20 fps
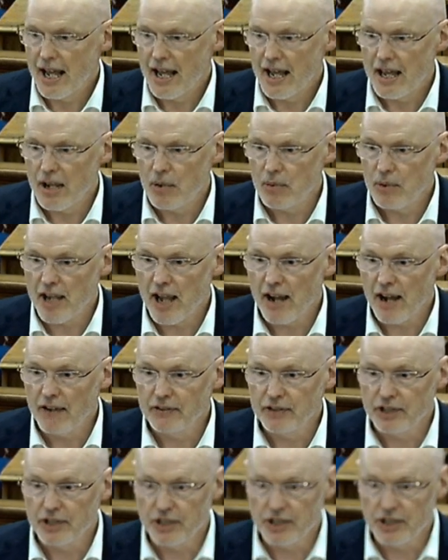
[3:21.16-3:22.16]
We have
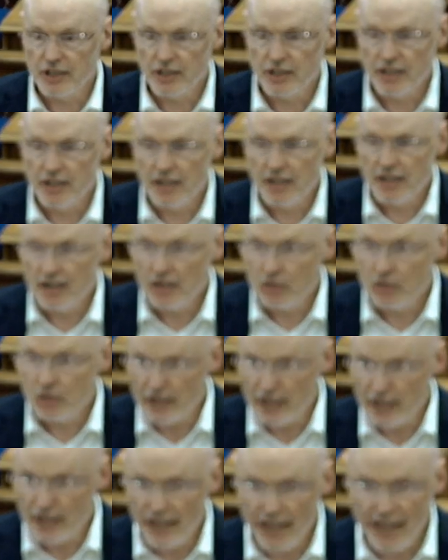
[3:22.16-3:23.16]
to
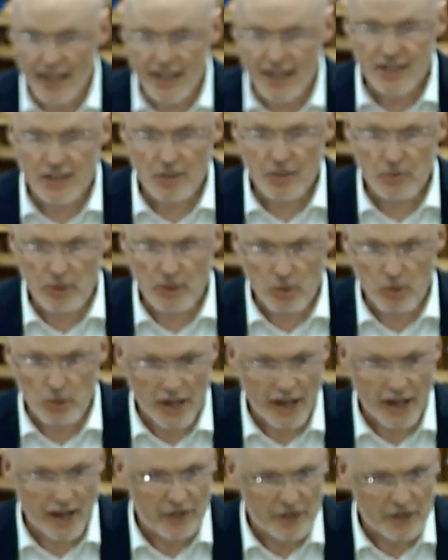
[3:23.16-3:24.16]
realise that we won't
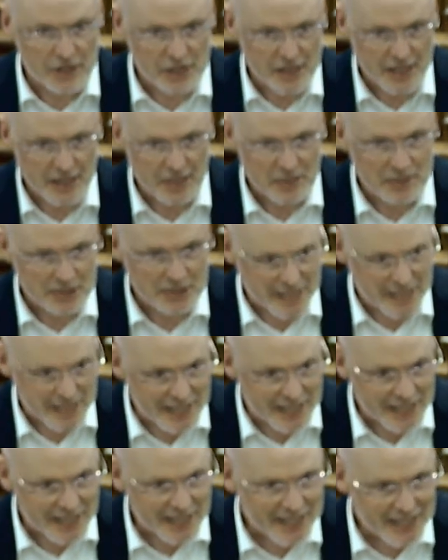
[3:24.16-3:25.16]
have our same seat
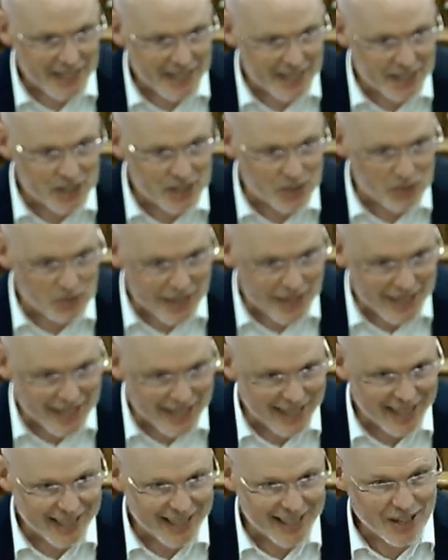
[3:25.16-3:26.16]
each week,
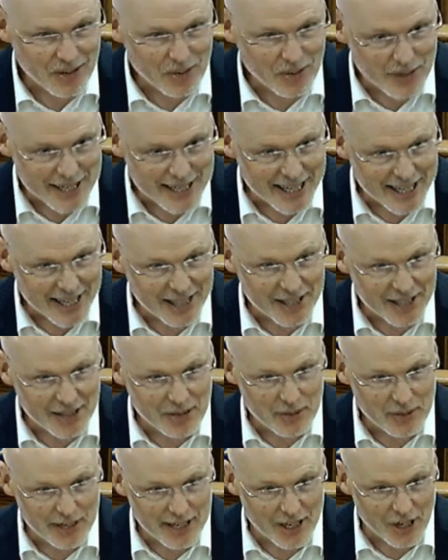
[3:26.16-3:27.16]
week in,
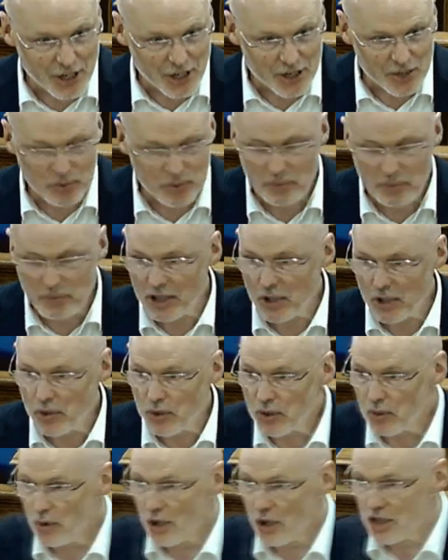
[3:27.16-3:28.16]
week out, when we go to
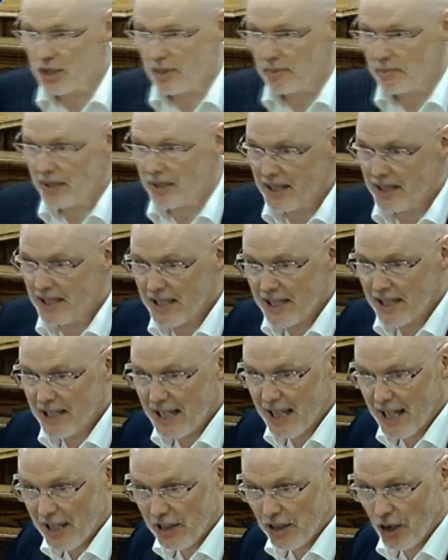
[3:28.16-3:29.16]
worship
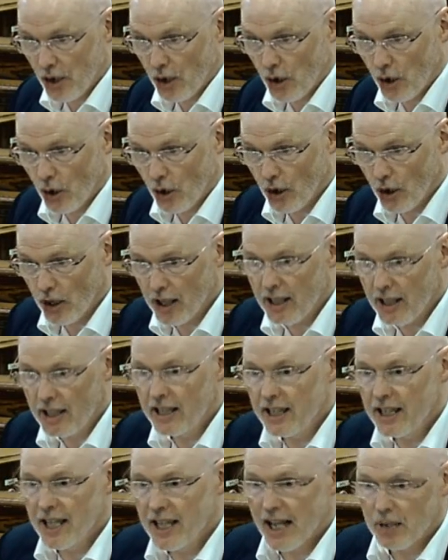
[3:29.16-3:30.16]
in the hall.
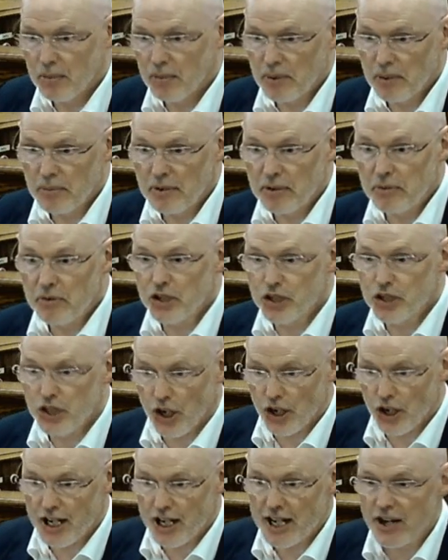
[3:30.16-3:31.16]
And when we return
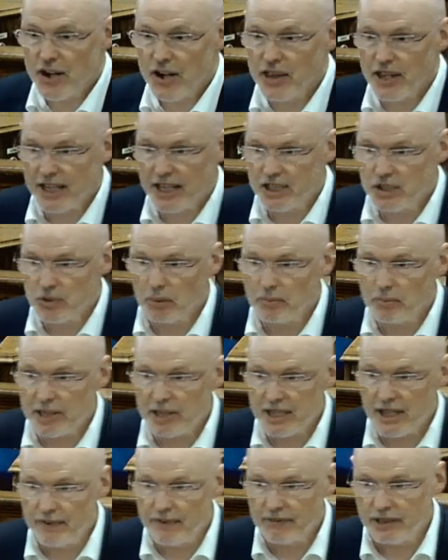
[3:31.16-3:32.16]
here, things will be
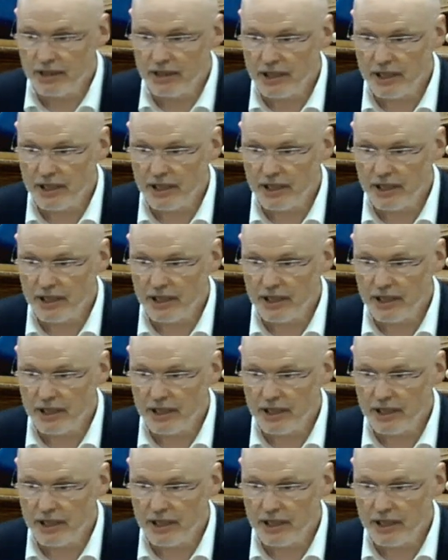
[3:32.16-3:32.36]
different.